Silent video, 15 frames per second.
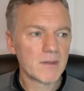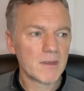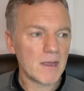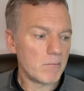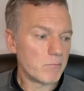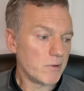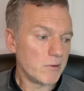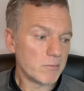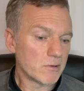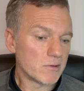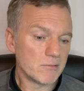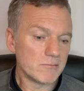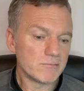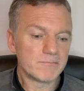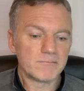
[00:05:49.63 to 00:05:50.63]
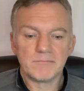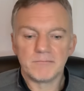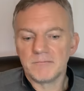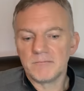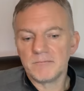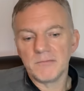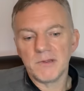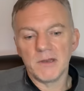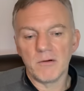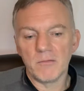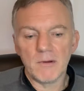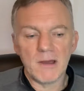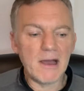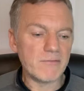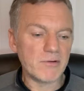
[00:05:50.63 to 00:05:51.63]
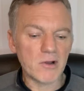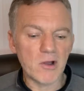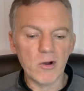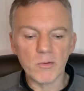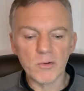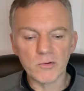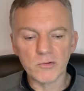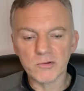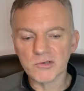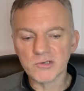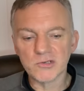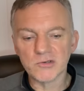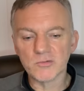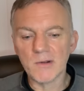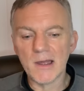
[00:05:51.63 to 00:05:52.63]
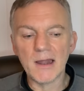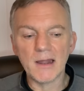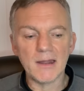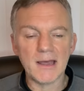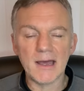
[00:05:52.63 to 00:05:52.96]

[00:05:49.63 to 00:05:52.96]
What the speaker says: And people can, you know, have a go at others as well.